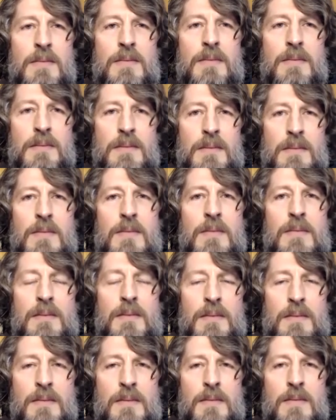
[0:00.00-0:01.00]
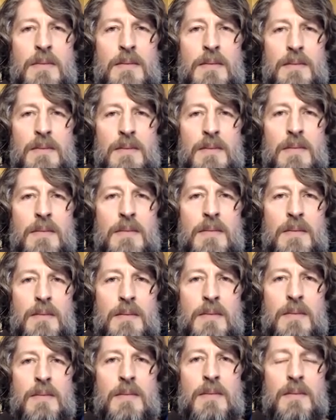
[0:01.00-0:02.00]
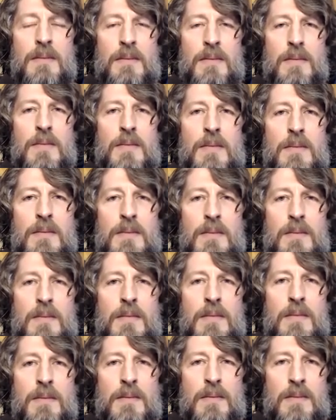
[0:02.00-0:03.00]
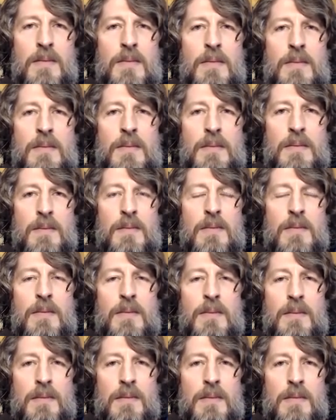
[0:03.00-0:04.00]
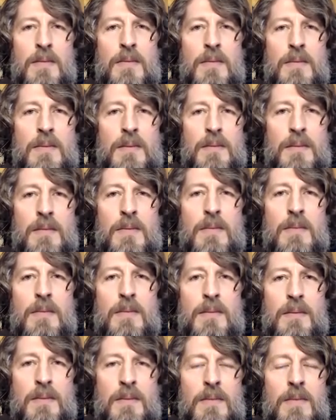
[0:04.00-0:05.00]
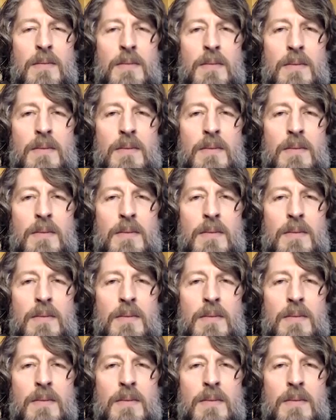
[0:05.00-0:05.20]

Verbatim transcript: in it, but we are going to lead the way to build a sustainable food system.